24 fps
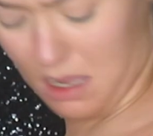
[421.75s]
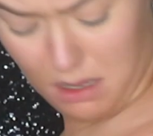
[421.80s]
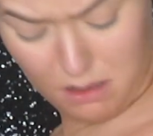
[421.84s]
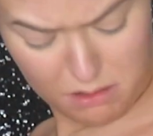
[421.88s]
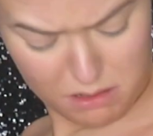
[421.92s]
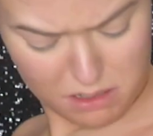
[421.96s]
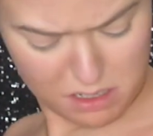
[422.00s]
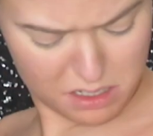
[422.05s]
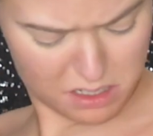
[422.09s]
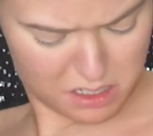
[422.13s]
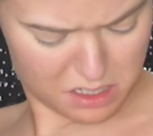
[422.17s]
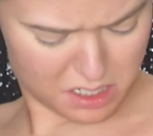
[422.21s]

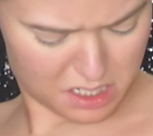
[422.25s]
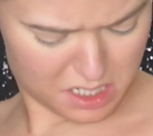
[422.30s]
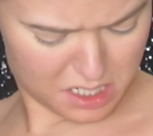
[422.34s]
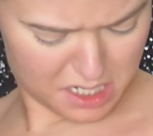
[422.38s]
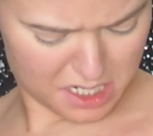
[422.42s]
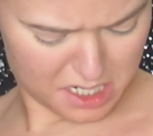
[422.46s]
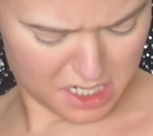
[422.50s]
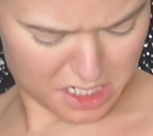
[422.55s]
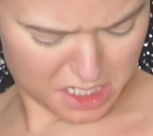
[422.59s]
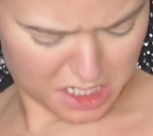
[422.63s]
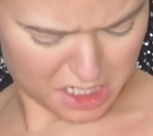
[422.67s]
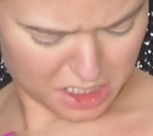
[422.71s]
Oh,
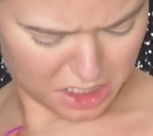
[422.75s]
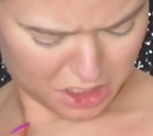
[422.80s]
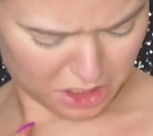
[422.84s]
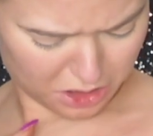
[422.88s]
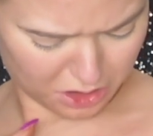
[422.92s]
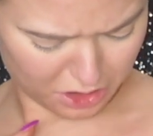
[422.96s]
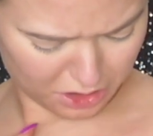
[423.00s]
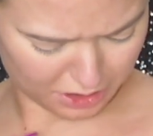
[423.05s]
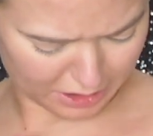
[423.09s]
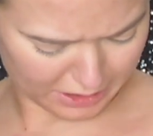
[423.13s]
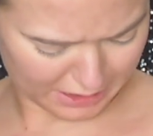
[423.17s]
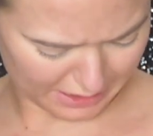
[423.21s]

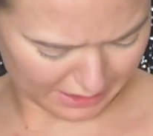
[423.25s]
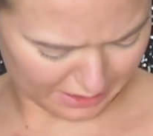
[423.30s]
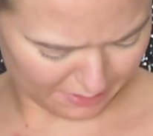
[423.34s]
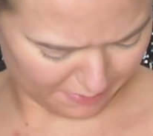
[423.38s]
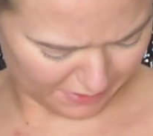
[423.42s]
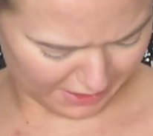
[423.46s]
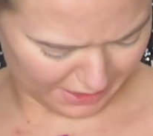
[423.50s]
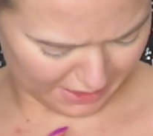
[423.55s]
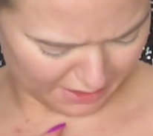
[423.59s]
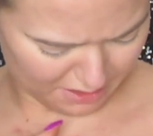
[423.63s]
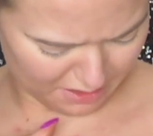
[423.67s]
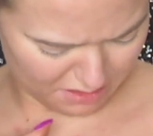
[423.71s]
just looks like a
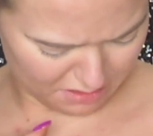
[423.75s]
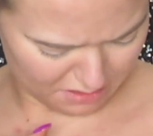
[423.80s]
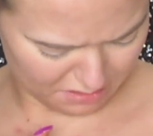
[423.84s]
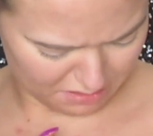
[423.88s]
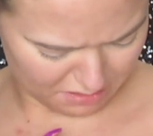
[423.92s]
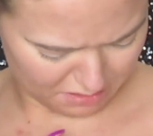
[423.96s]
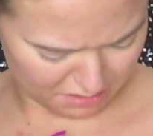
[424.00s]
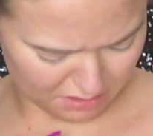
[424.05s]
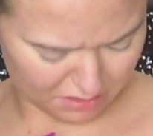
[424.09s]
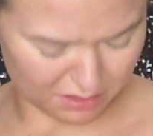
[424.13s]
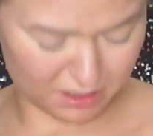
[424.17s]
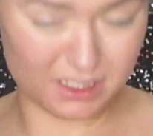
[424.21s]
big
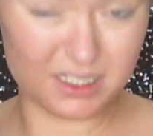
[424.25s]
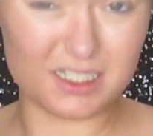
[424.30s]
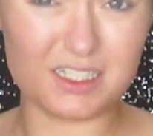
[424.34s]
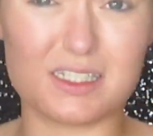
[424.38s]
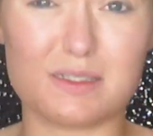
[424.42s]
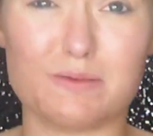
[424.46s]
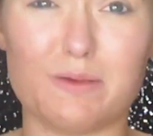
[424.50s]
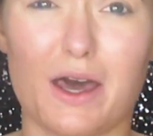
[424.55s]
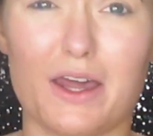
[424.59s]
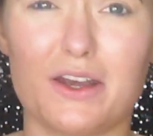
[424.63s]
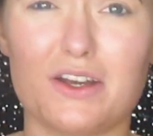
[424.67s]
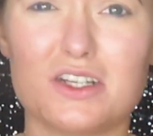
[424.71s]

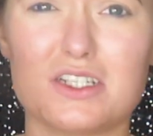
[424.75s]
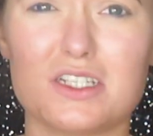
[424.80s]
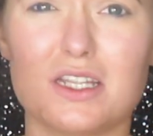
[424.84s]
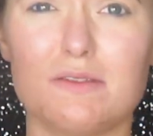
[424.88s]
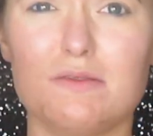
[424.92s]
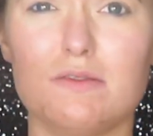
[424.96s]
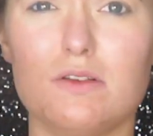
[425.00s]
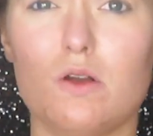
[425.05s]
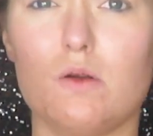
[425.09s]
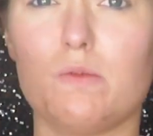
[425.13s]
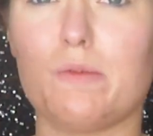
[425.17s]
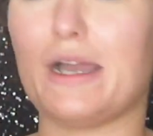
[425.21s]
spot or
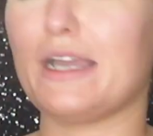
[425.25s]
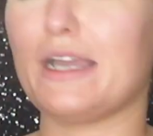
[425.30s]
something. Oh